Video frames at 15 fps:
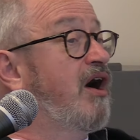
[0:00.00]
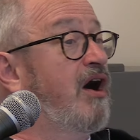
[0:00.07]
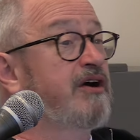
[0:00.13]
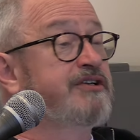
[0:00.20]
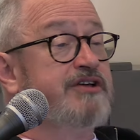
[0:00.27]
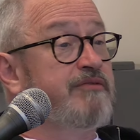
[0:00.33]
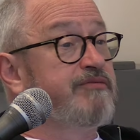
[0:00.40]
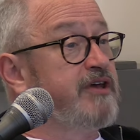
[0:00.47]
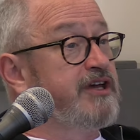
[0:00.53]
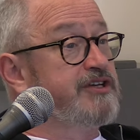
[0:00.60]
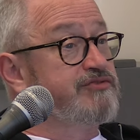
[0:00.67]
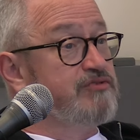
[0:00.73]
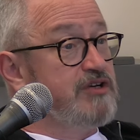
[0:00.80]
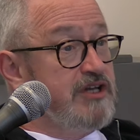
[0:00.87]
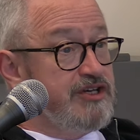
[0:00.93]
I don't think
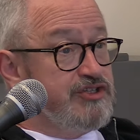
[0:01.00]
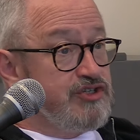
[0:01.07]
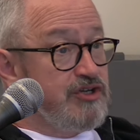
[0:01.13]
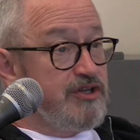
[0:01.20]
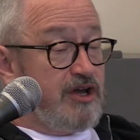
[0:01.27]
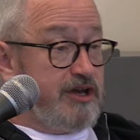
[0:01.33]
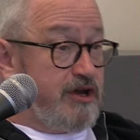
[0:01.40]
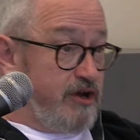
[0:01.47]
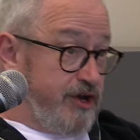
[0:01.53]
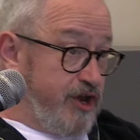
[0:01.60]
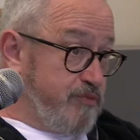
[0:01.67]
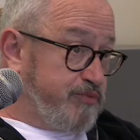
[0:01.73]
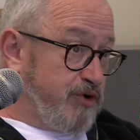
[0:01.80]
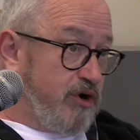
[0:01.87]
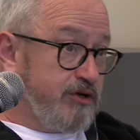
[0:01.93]
it's religion. I know I
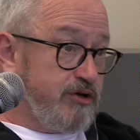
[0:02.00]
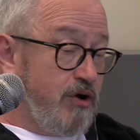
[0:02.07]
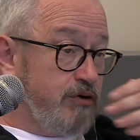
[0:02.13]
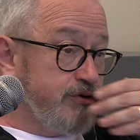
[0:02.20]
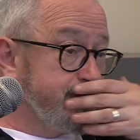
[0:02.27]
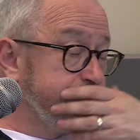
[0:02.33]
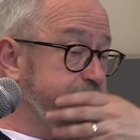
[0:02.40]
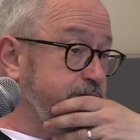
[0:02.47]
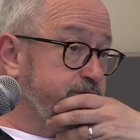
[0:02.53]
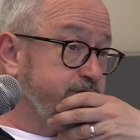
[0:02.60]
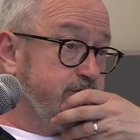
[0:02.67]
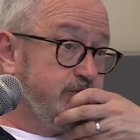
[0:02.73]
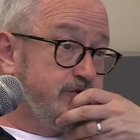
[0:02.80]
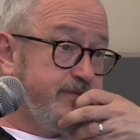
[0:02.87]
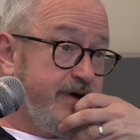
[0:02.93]
know Brian Cox talk,
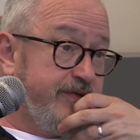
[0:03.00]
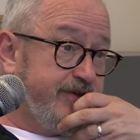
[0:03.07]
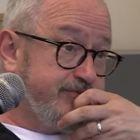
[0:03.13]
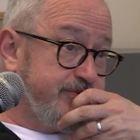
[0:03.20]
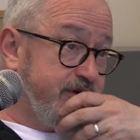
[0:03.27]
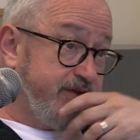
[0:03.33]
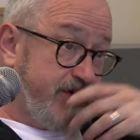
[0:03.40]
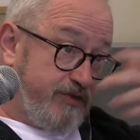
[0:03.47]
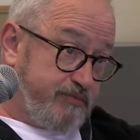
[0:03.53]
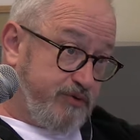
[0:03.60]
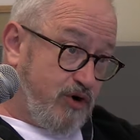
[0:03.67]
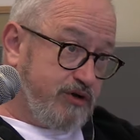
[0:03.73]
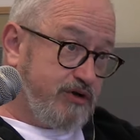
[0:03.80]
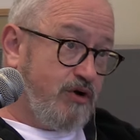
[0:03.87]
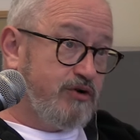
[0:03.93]
talked about this with the other
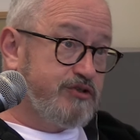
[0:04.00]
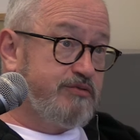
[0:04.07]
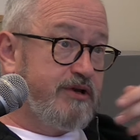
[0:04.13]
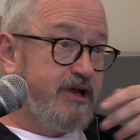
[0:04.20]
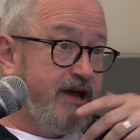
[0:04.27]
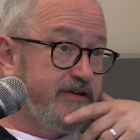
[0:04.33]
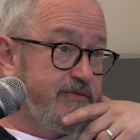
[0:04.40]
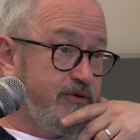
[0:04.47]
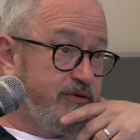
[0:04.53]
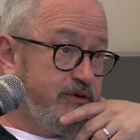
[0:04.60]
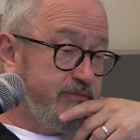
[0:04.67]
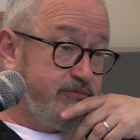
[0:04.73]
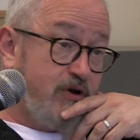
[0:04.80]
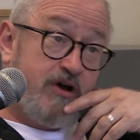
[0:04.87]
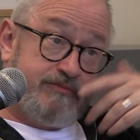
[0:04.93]
Brian Cox when you had him on.
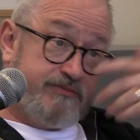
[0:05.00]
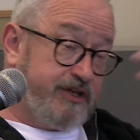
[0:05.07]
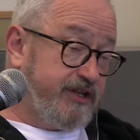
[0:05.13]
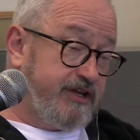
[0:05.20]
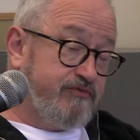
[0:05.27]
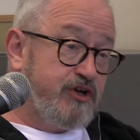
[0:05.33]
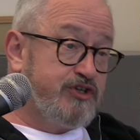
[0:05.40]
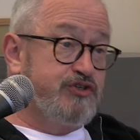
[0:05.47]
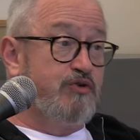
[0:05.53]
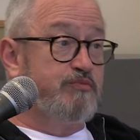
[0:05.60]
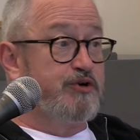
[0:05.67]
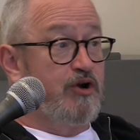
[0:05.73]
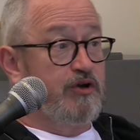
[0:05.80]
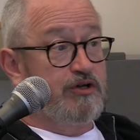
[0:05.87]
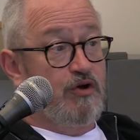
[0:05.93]
I, I think the original
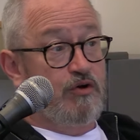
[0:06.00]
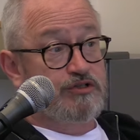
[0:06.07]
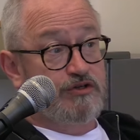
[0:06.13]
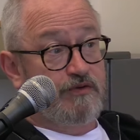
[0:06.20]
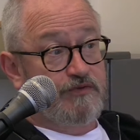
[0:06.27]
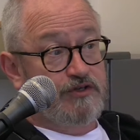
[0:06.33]
Brian Cox,